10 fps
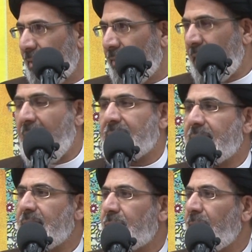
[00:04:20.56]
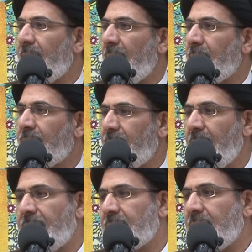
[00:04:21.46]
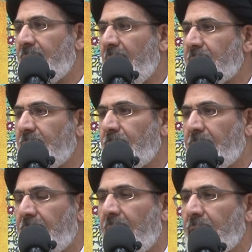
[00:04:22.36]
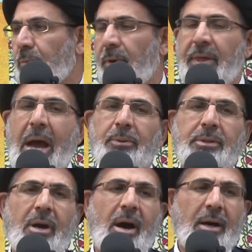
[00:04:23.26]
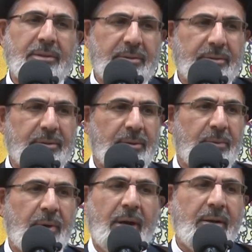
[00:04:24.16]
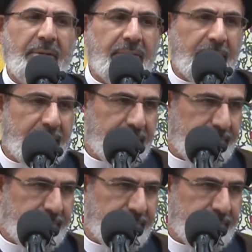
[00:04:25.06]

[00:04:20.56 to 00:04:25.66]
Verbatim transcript: The essence of our faith is connection with God. Without God, we are nothing.